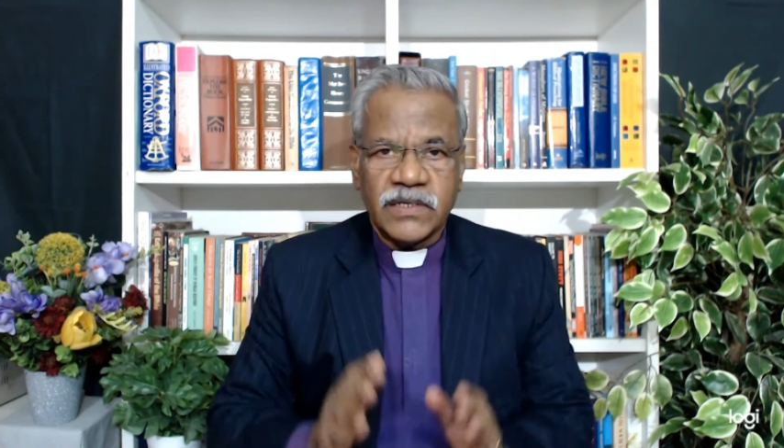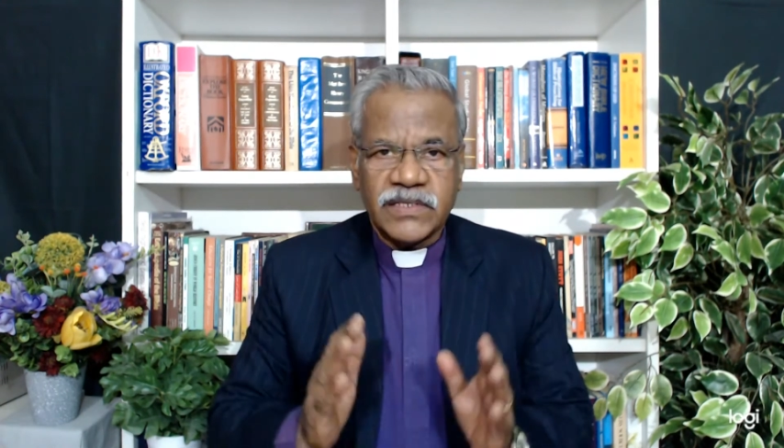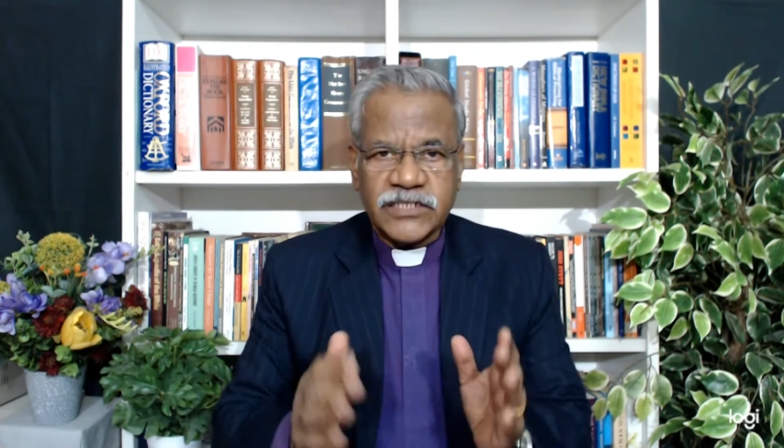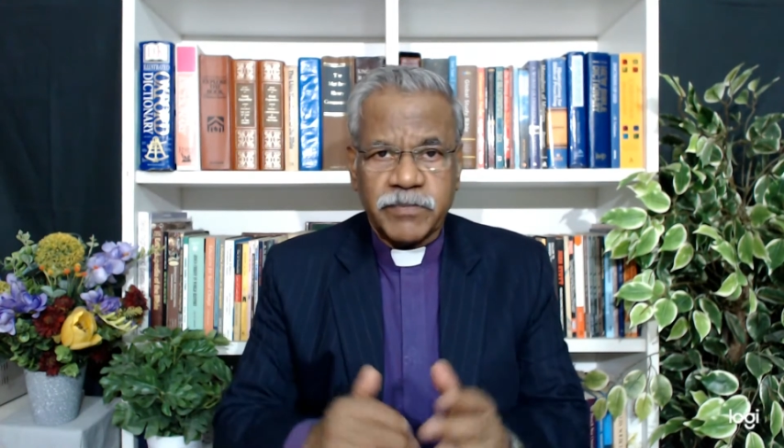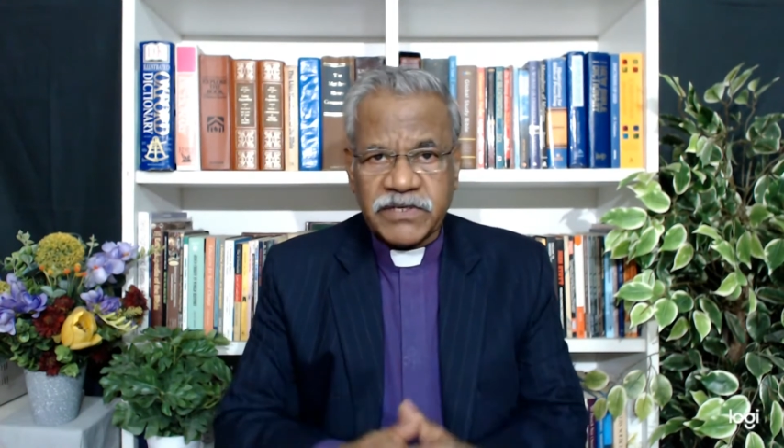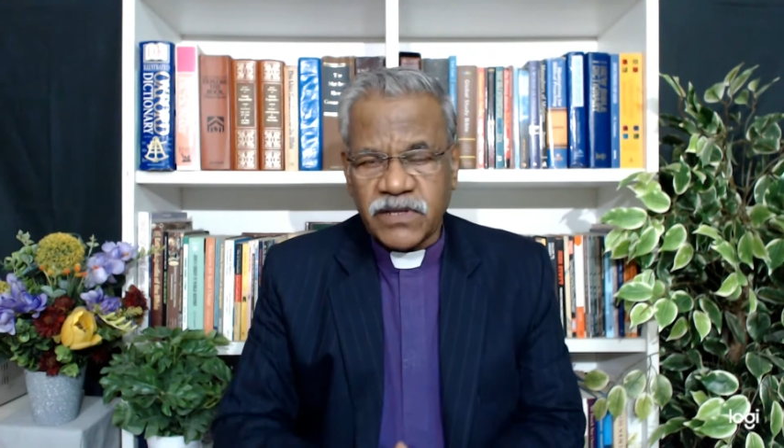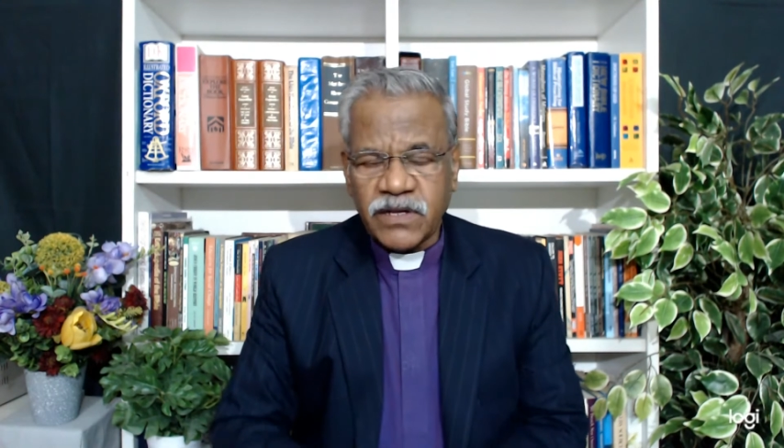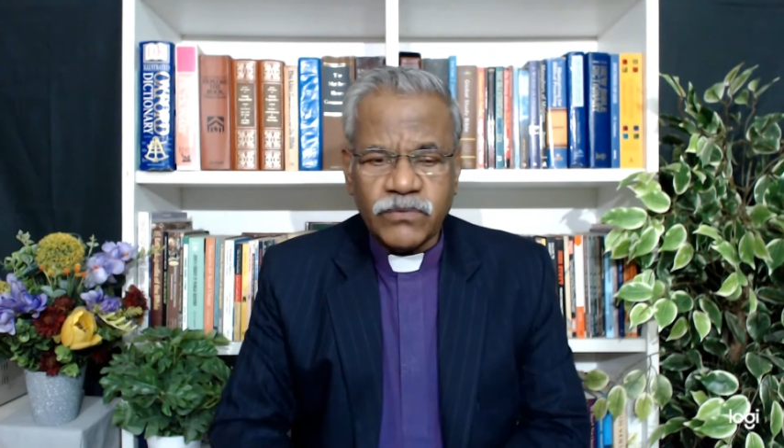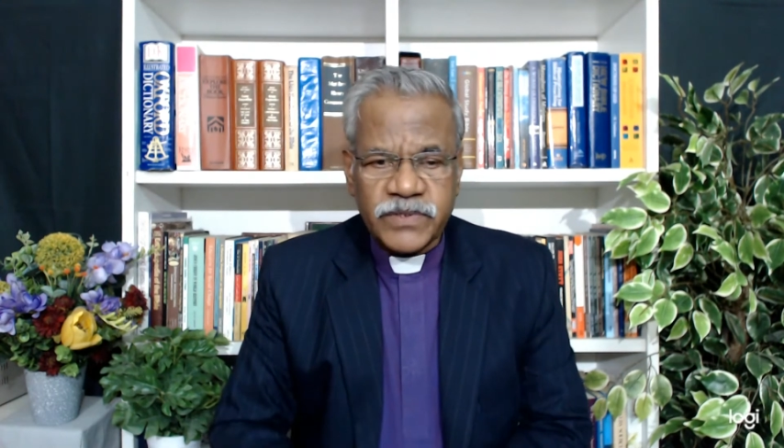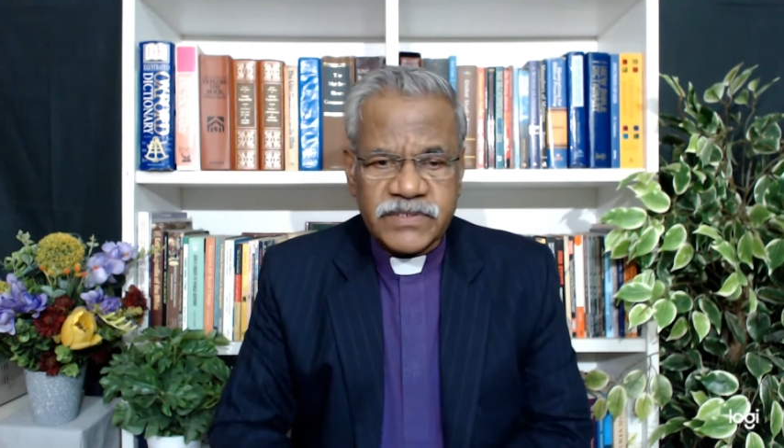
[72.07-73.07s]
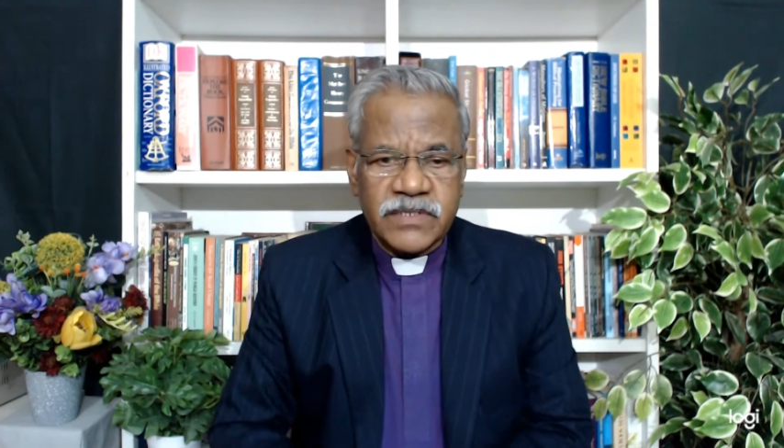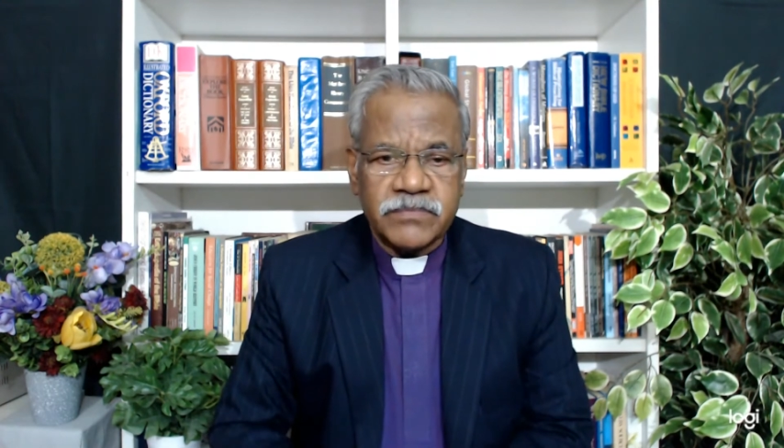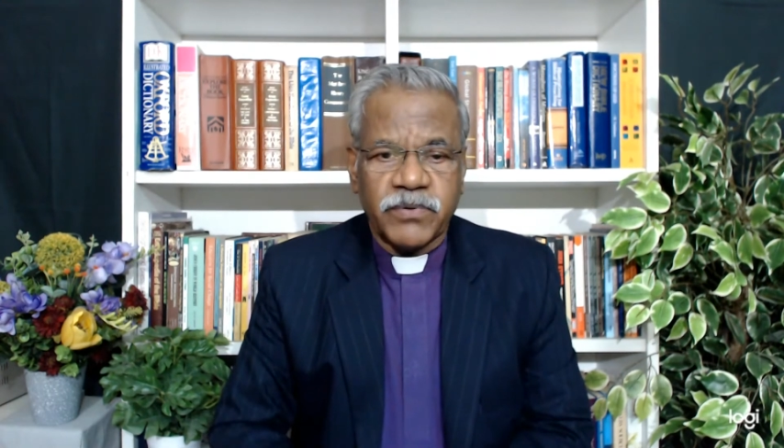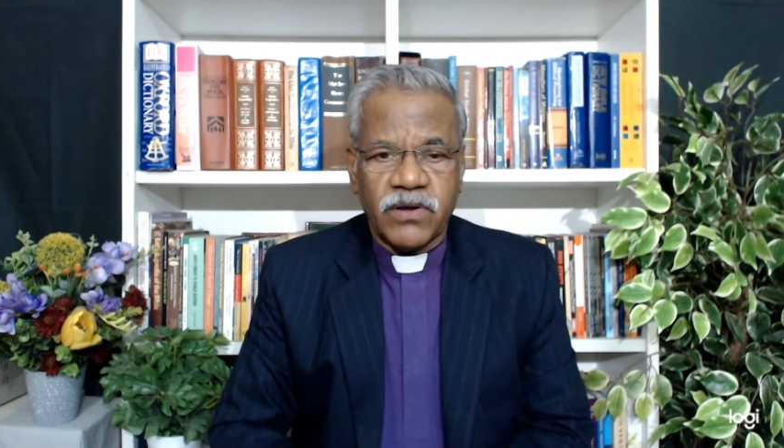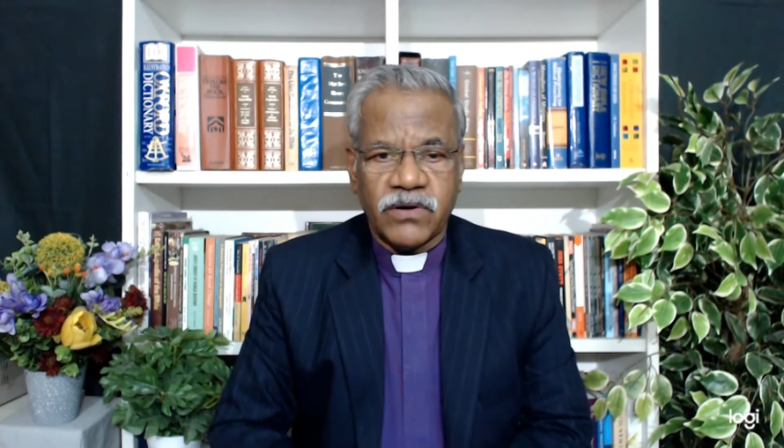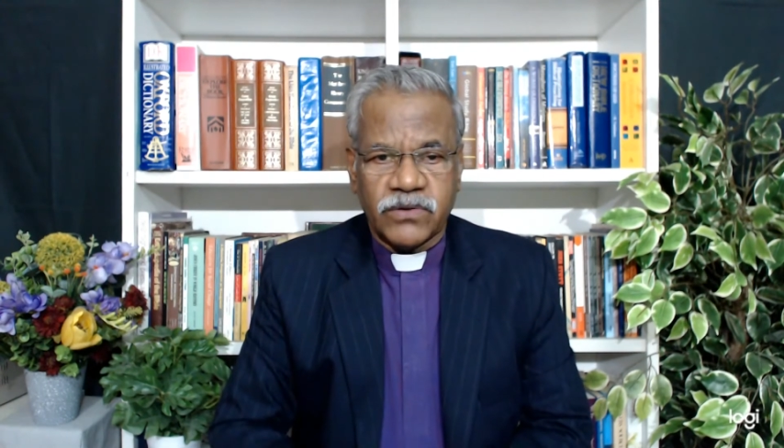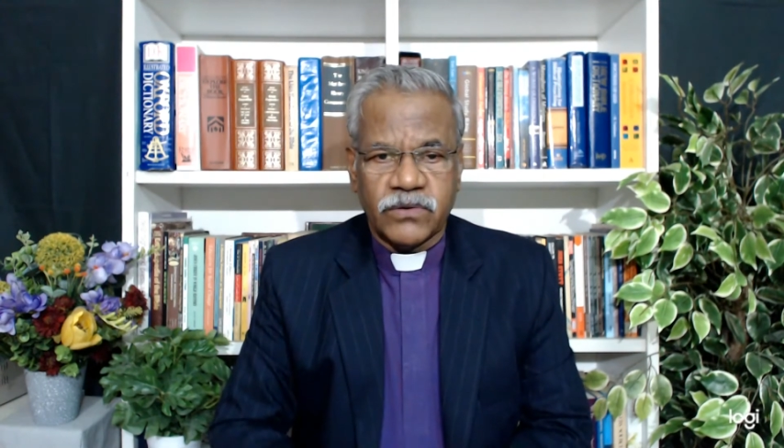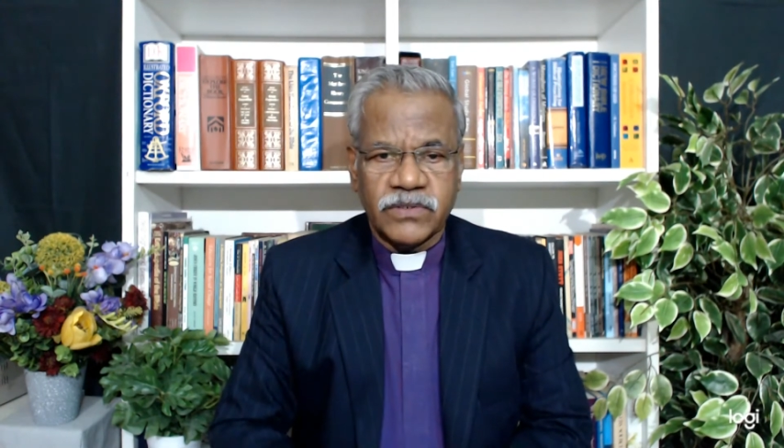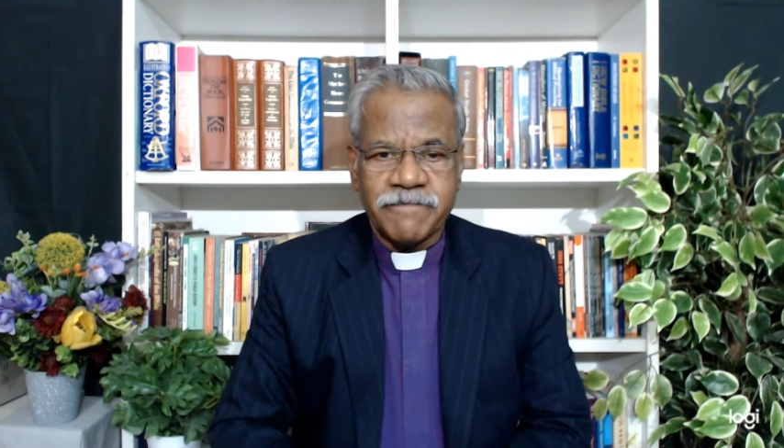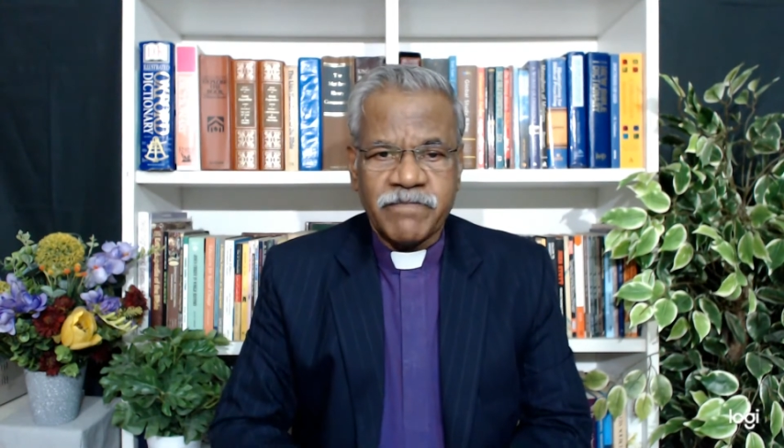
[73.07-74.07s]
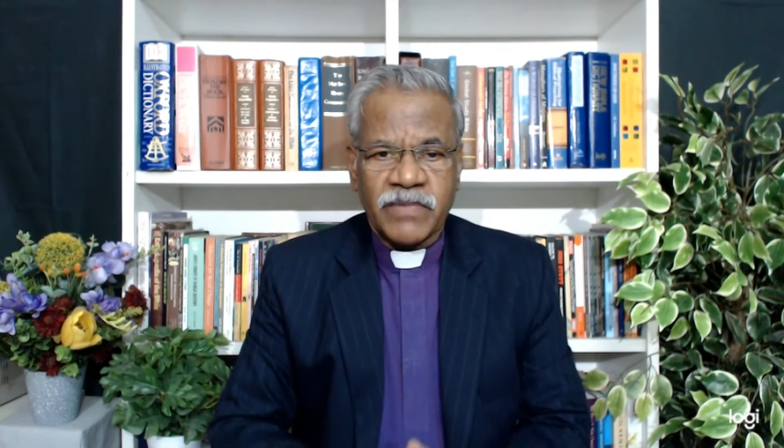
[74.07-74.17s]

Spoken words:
In this particular verse, St. Paul wrote,